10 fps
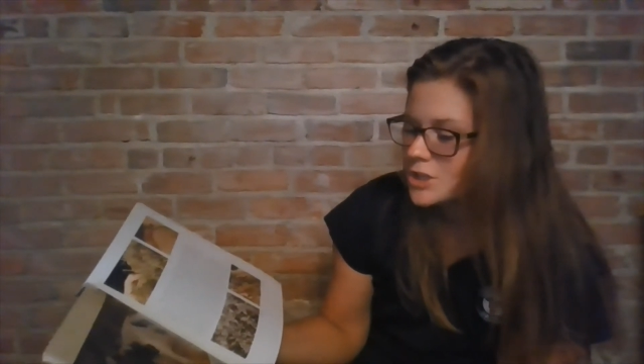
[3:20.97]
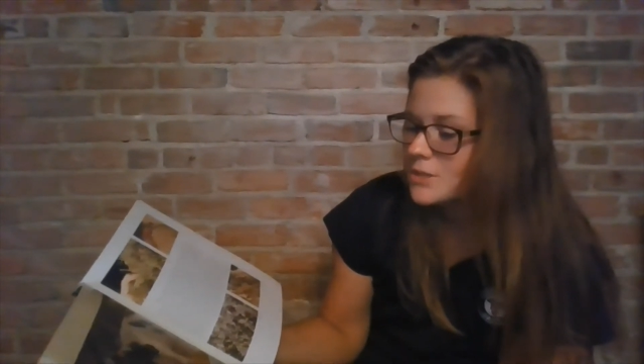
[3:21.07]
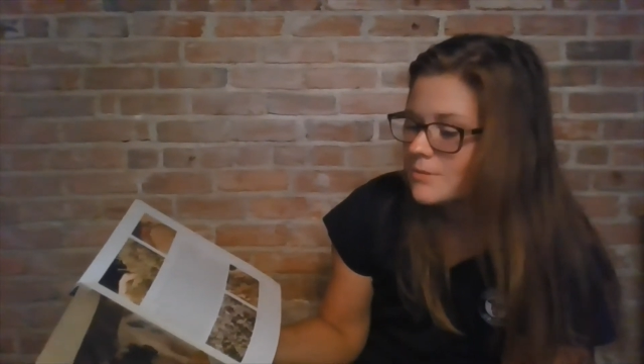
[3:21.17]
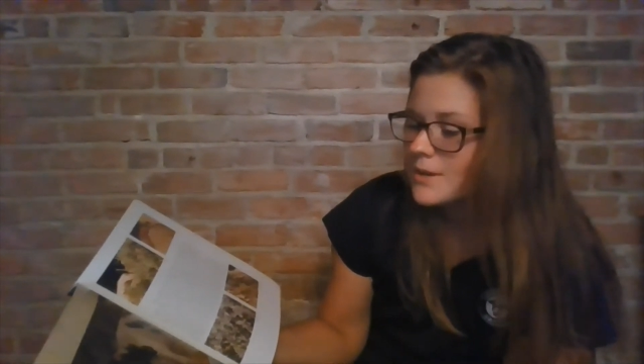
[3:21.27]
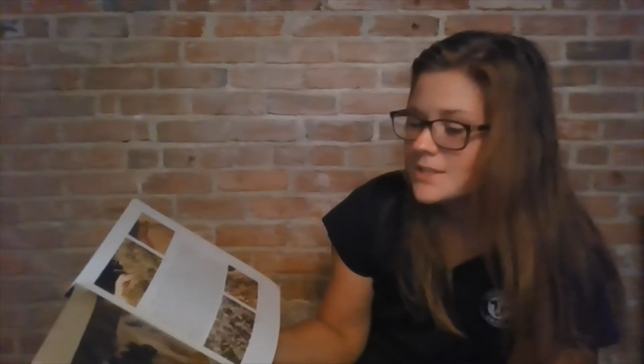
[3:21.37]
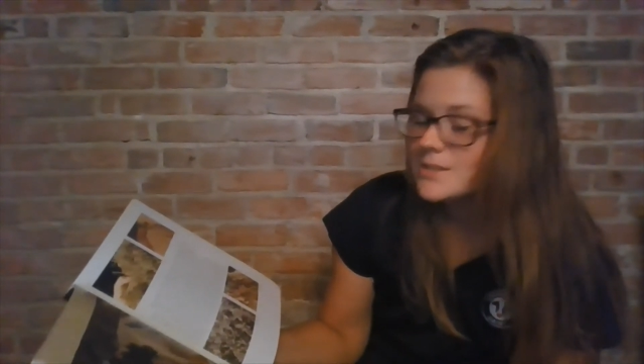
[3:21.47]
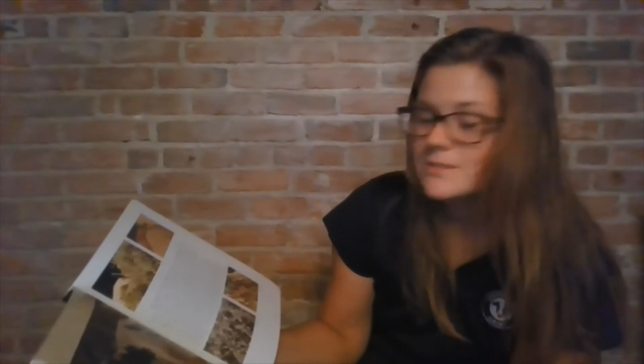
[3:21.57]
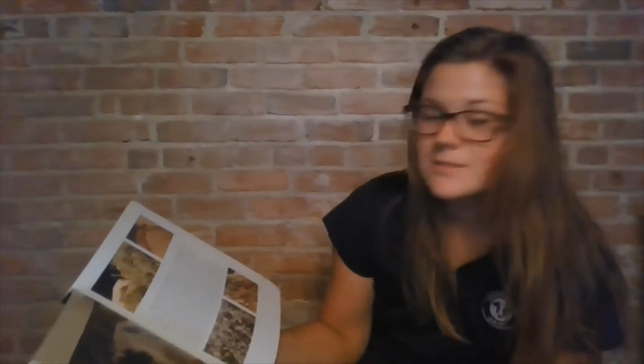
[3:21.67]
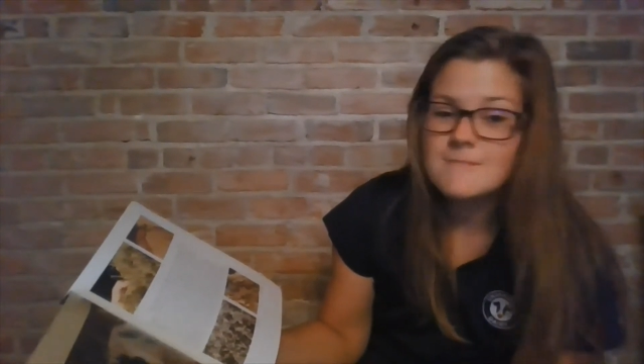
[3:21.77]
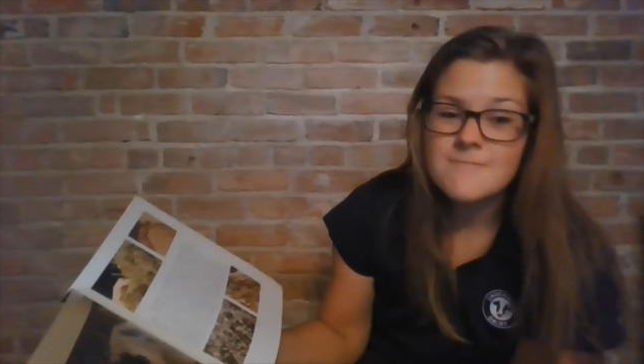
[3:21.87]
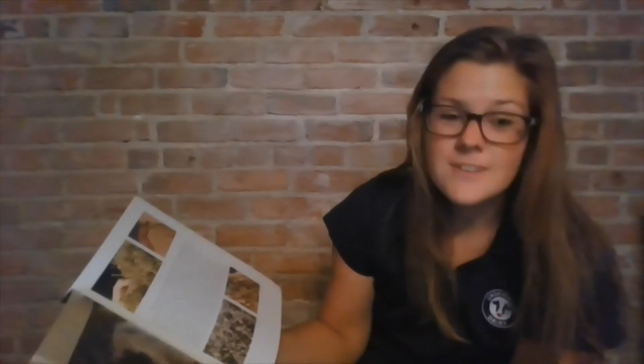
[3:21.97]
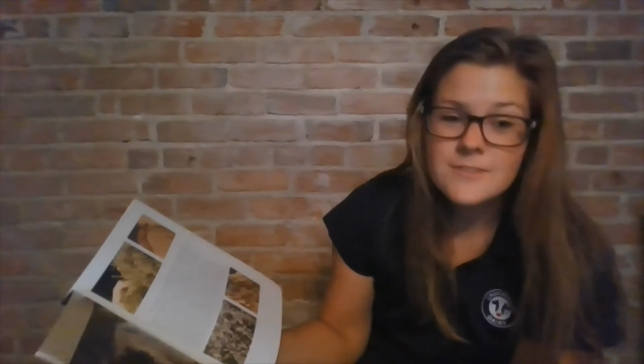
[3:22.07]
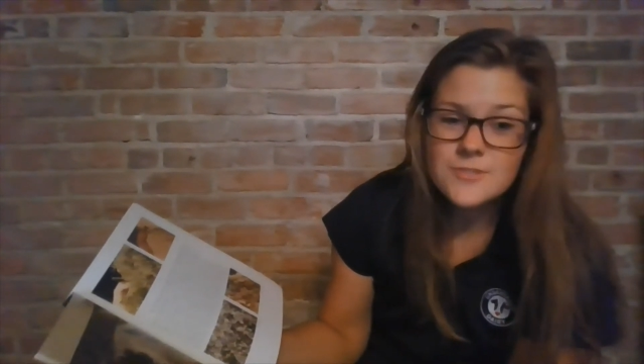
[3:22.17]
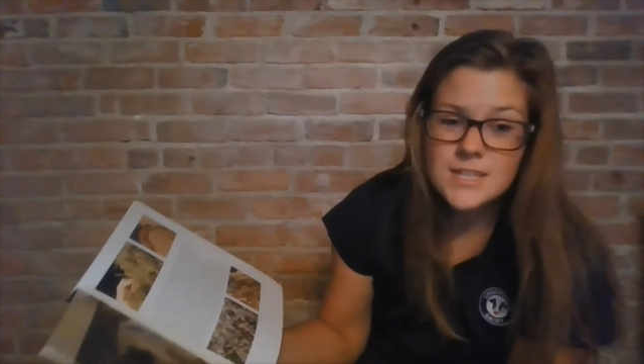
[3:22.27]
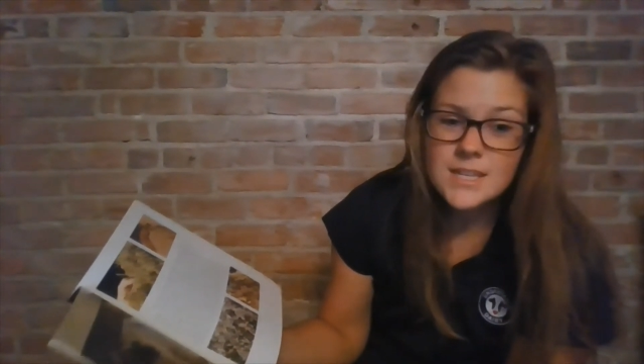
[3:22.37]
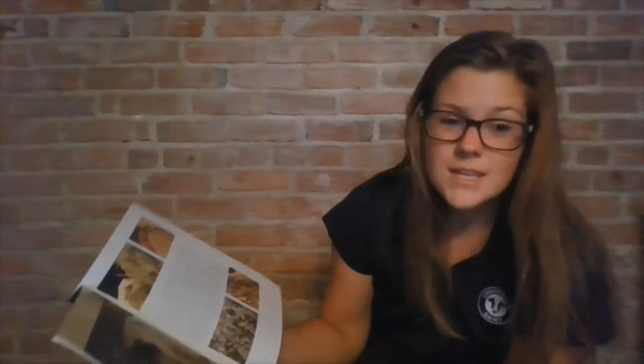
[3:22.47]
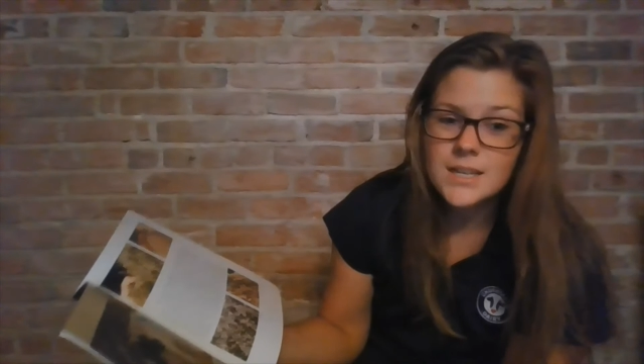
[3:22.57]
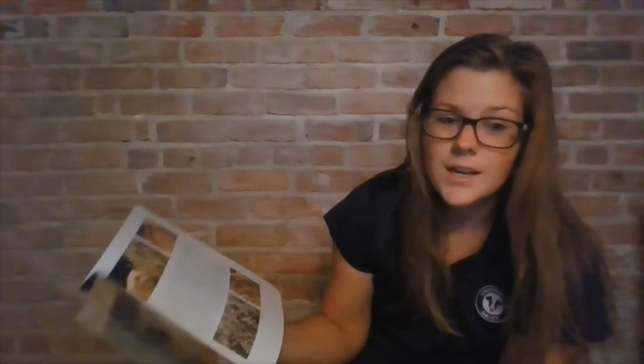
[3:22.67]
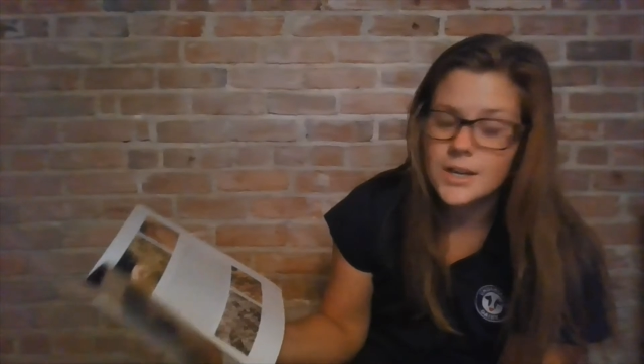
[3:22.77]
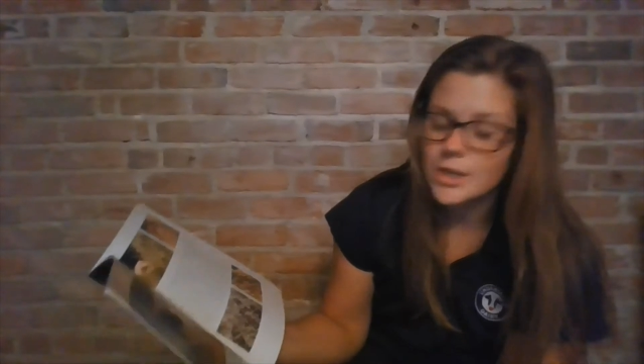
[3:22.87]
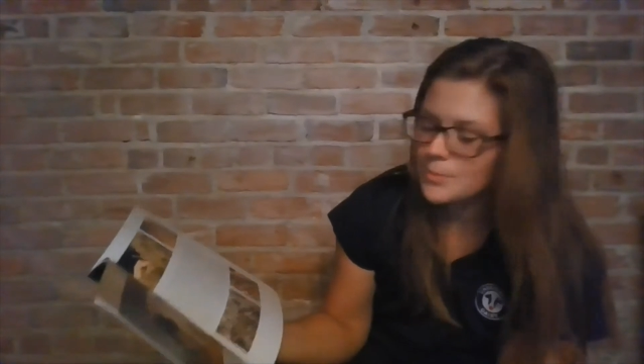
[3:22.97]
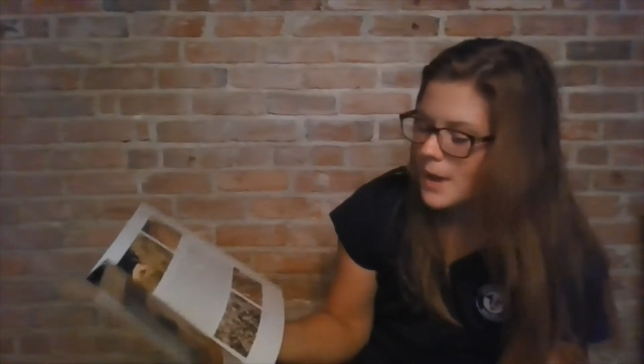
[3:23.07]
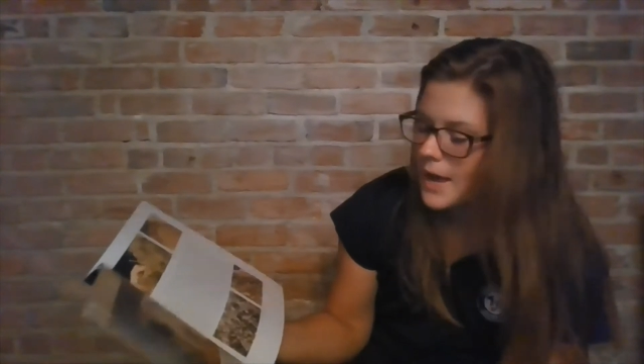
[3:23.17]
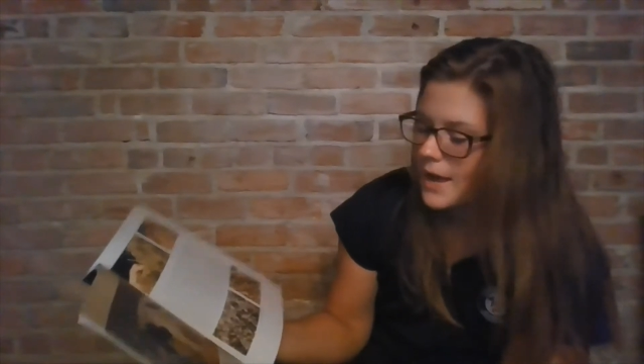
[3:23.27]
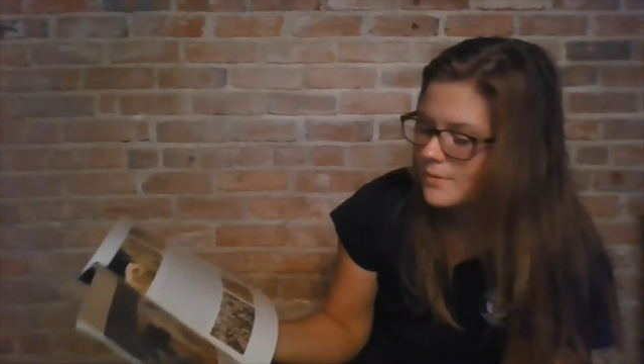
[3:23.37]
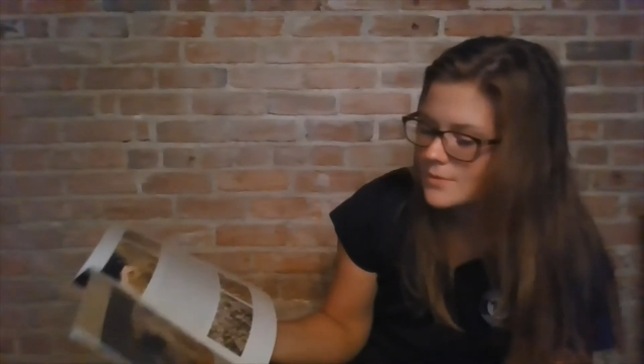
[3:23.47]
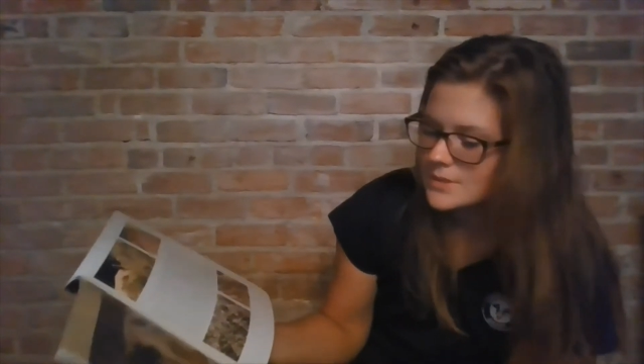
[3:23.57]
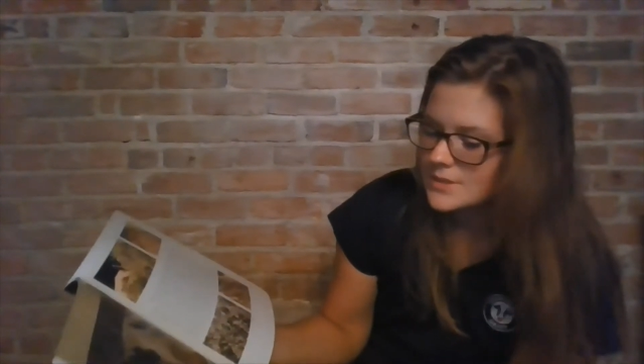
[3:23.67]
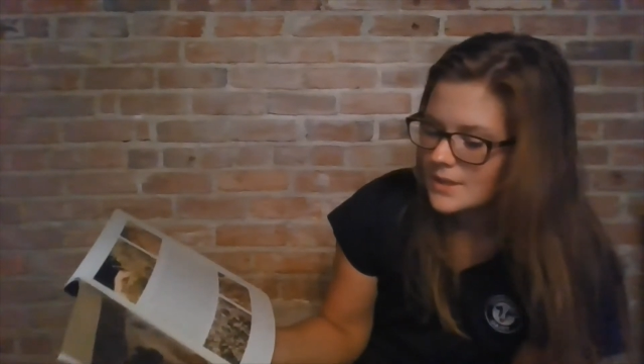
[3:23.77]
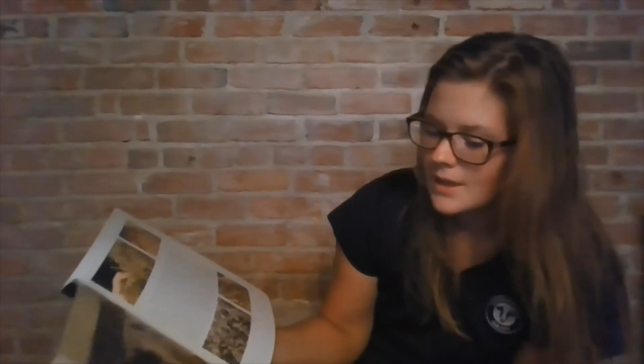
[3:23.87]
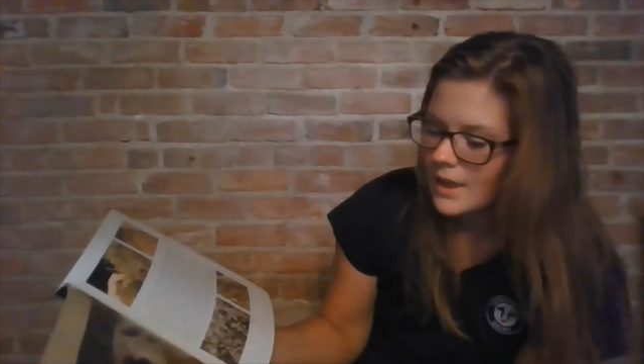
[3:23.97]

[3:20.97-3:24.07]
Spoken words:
She weighs nearly 1,500 pounds,